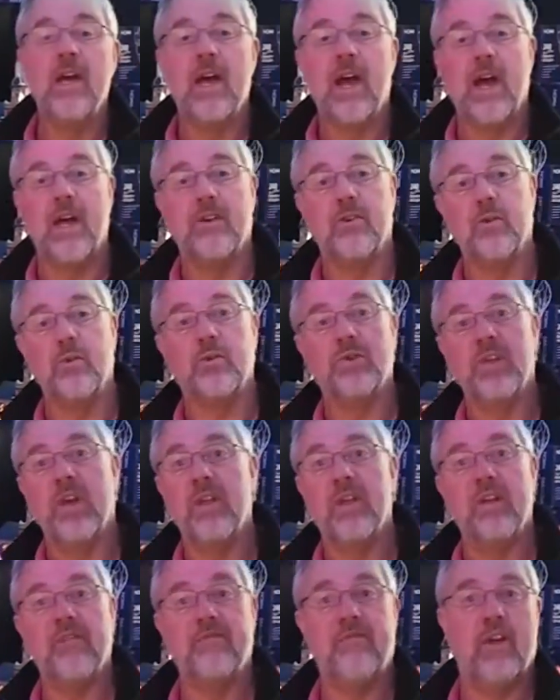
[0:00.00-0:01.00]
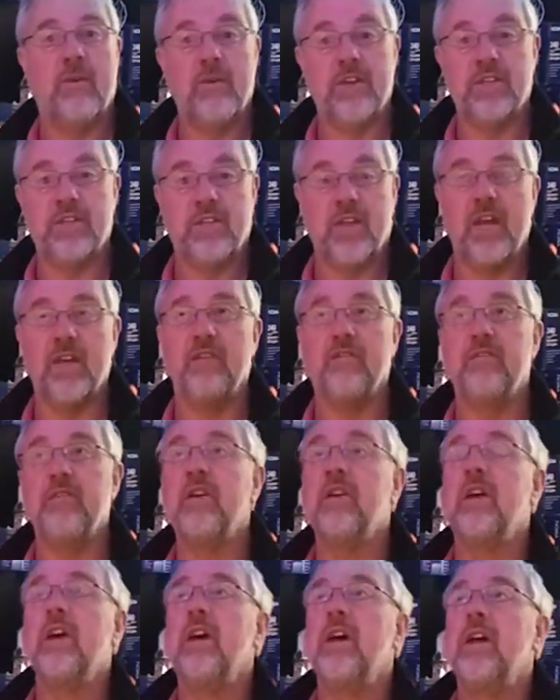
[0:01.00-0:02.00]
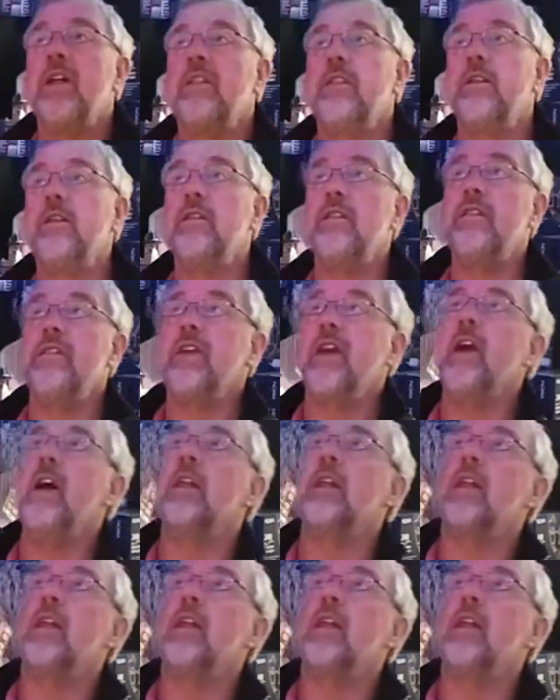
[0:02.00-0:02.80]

and also they're very safe. The other thing I'd